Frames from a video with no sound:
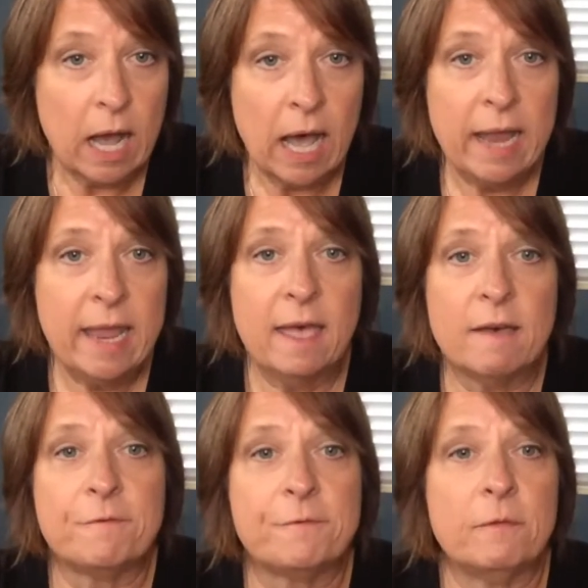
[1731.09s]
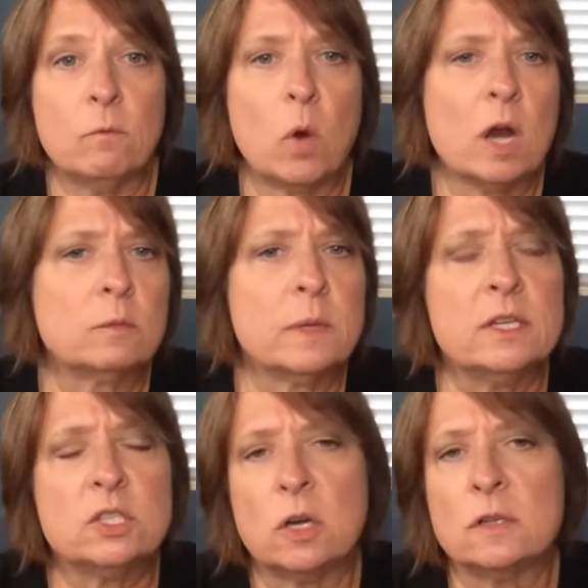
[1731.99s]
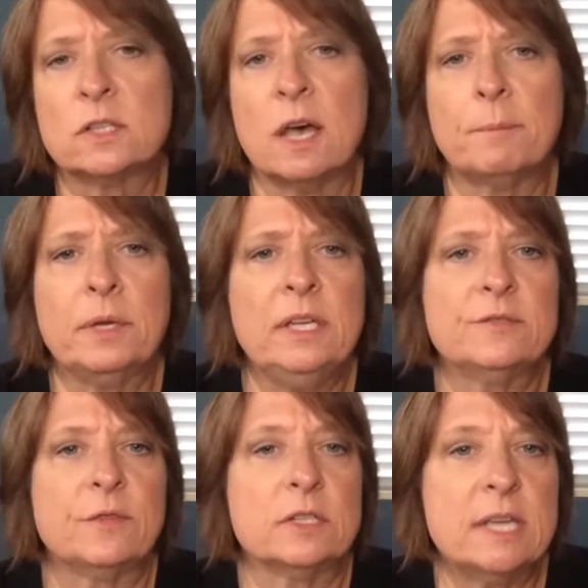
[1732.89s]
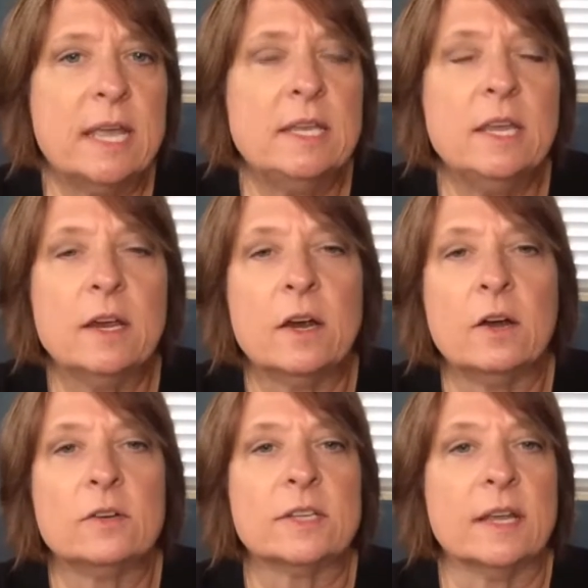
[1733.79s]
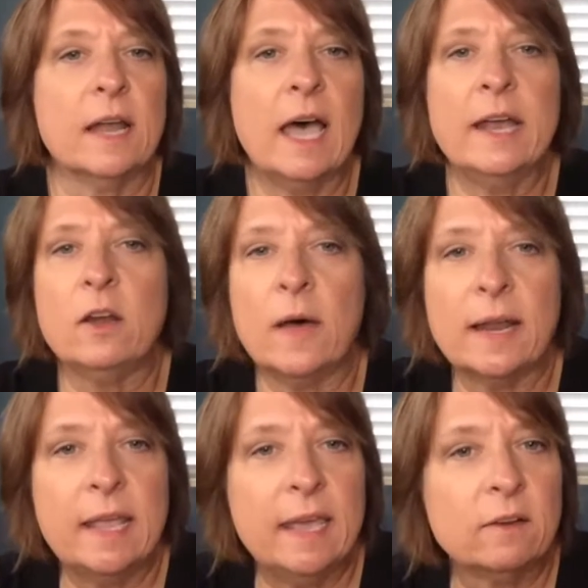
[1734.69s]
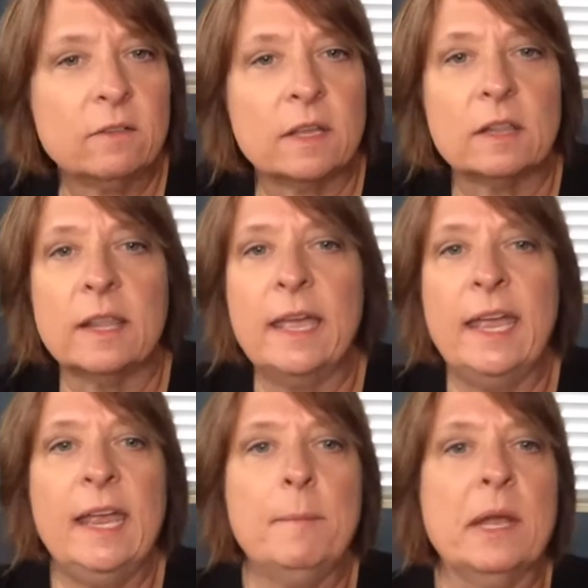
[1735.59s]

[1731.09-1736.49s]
I have worked with insurance companies for 10 years and I know how to handle the claim,